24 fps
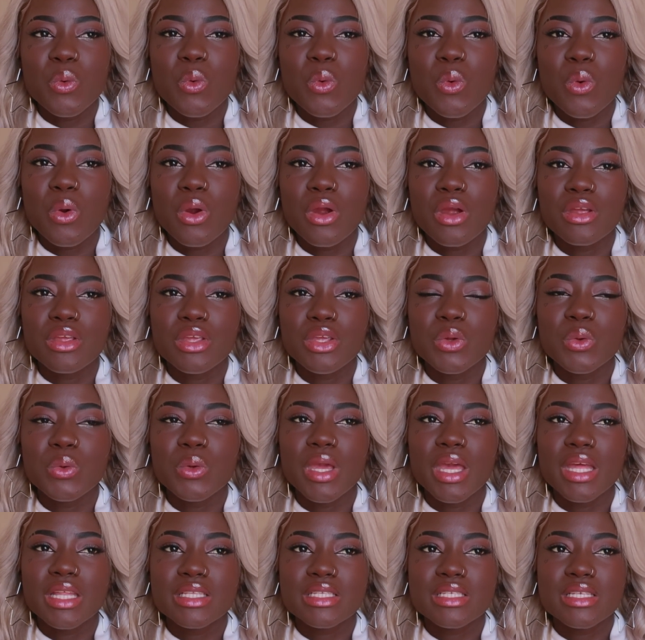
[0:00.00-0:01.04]
or you
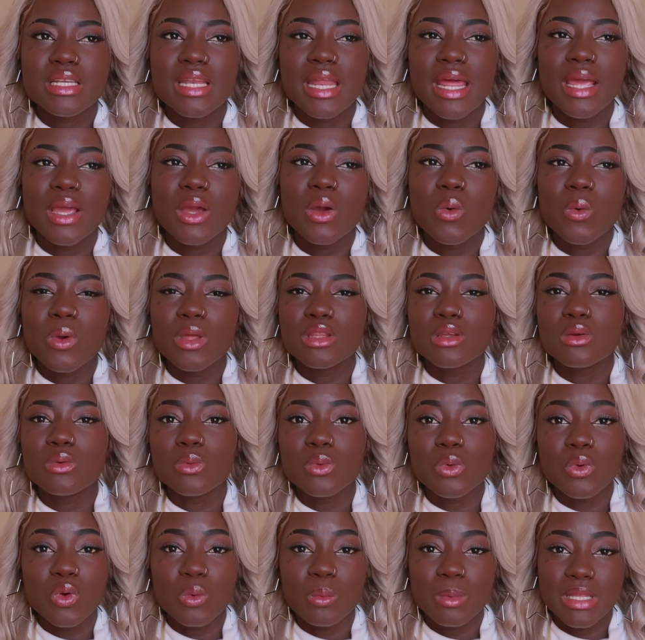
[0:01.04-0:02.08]
get to, like, go in the
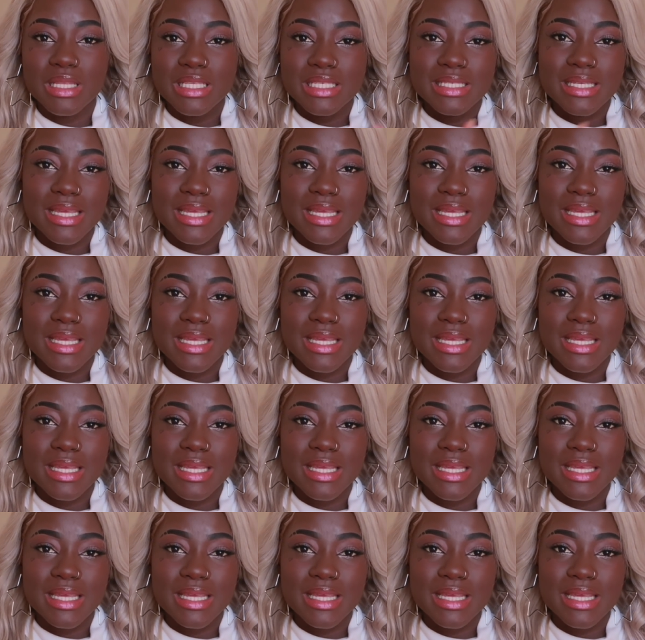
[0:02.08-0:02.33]
room and